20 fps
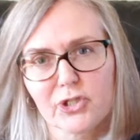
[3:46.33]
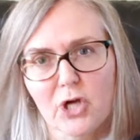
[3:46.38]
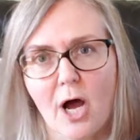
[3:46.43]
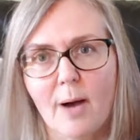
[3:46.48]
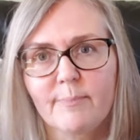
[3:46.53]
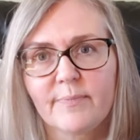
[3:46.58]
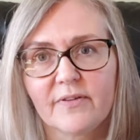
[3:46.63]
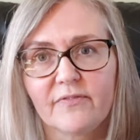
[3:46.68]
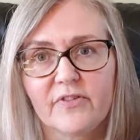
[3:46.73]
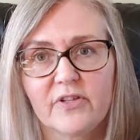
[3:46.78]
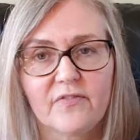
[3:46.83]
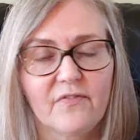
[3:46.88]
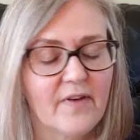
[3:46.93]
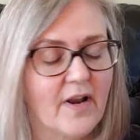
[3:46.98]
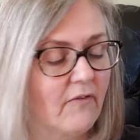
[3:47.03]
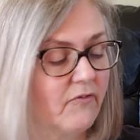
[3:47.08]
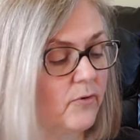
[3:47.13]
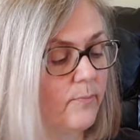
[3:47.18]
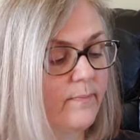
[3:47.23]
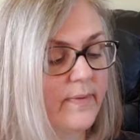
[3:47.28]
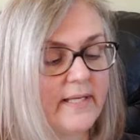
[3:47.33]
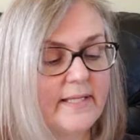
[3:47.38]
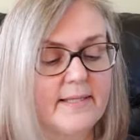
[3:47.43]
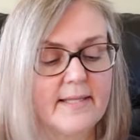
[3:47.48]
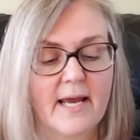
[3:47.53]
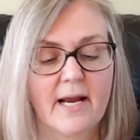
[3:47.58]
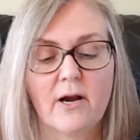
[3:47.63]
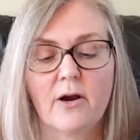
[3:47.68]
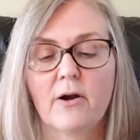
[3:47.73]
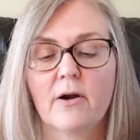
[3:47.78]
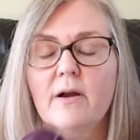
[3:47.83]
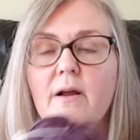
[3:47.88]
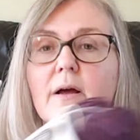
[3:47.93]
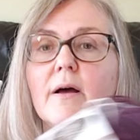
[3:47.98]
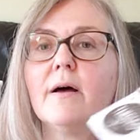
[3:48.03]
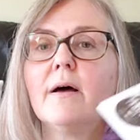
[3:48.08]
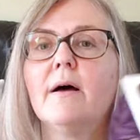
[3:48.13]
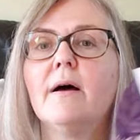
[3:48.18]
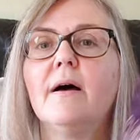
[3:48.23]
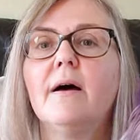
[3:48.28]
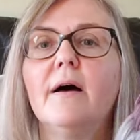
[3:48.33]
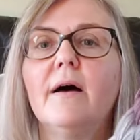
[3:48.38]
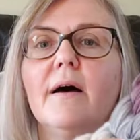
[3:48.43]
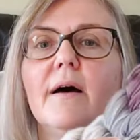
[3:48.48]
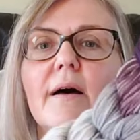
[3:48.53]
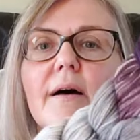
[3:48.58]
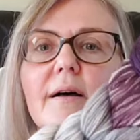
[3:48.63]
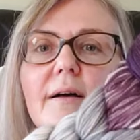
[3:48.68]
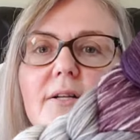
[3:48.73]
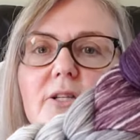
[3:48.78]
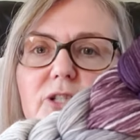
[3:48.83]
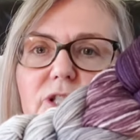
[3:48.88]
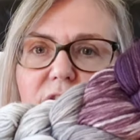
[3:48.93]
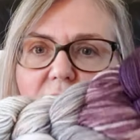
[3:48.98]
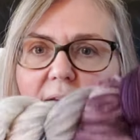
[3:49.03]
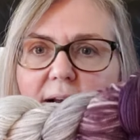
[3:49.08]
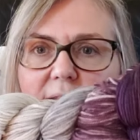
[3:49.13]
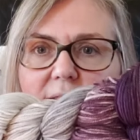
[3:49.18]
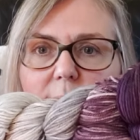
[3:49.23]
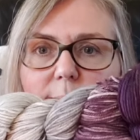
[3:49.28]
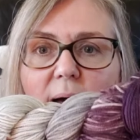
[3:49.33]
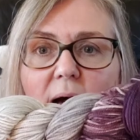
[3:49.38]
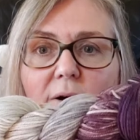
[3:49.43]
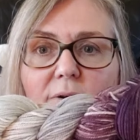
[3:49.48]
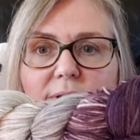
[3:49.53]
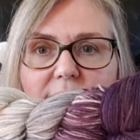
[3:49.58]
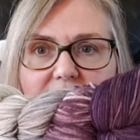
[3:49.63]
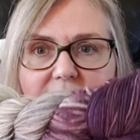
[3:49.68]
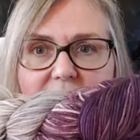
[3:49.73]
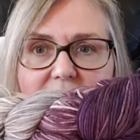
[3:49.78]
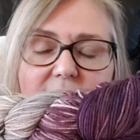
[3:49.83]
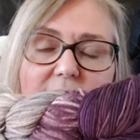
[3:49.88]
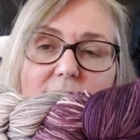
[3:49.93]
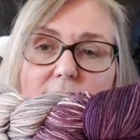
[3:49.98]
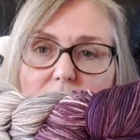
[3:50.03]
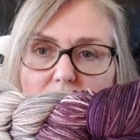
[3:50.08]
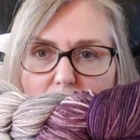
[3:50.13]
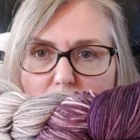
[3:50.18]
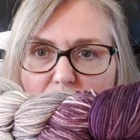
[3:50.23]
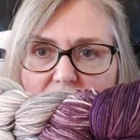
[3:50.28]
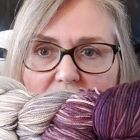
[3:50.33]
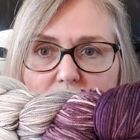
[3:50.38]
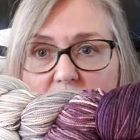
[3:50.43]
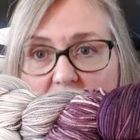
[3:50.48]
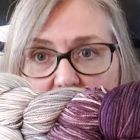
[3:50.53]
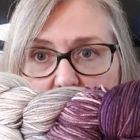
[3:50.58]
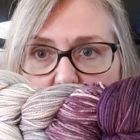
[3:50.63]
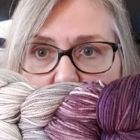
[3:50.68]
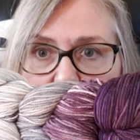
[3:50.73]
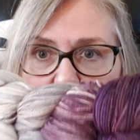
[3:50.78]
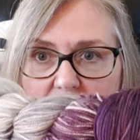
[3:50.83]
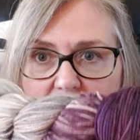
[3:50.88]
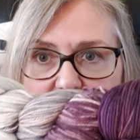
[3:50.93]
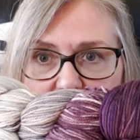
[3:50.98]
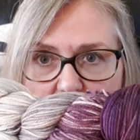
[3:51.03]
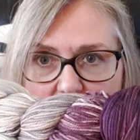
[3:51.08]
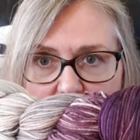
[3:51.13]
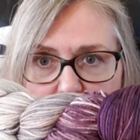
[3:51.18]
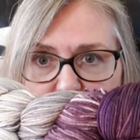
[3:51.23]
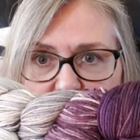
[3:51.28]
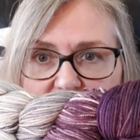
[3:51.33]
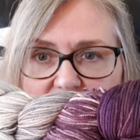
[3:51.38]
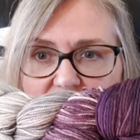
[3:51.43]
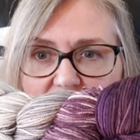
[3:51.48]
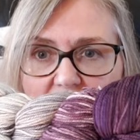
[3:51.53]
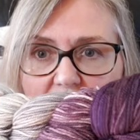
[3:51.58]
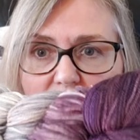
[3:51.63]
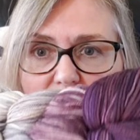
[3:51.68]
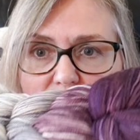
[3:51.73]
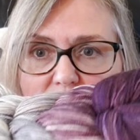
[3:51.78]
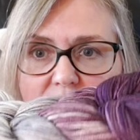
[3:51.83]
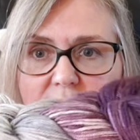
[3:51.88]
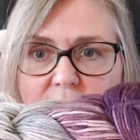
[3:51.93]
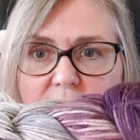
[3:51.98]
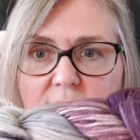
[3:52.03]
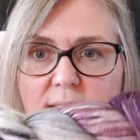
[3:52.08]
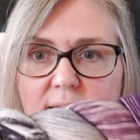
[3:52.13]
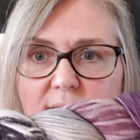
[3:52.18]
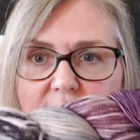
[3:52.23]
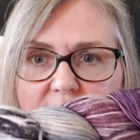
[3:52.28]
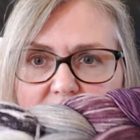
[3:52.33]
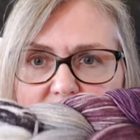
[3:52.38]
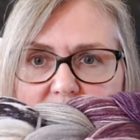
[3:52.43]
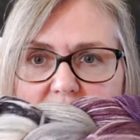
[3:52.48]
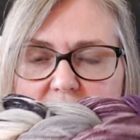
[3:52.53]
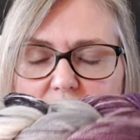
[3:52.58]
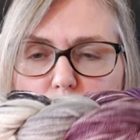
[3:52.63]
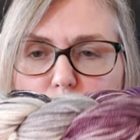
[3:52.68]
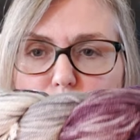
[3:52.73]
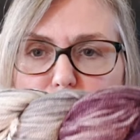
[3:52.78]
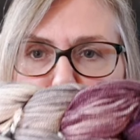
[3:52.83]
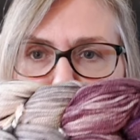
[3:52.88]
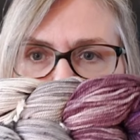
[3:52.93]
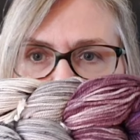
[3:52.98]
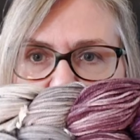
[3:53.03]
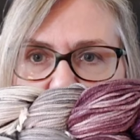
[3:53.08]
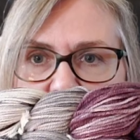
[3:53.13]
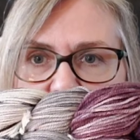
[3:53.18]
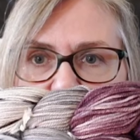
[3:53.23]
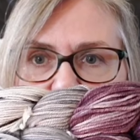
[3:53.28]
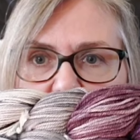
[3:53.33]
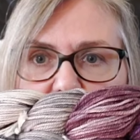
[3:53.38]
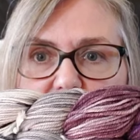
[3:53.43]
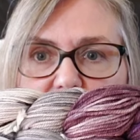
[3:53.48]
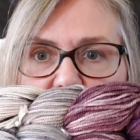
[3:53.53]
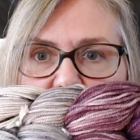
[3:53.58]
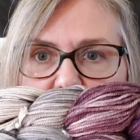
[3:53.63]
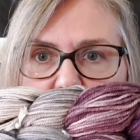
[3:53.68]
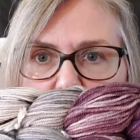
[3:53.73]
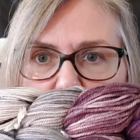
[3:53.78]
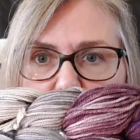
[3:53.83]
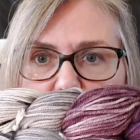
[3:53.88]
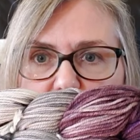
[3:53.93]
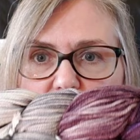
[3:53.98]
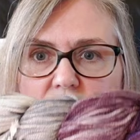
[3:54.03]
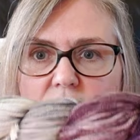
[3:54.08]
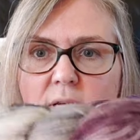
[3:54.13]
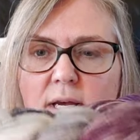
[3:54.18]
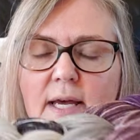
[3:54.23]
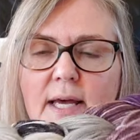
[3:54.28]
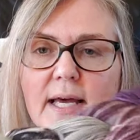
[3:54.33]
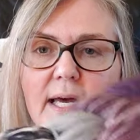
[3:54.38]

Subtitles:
shop if you've never been there. Check them out. This is one of my all-time favorites. This is a braid of theirs.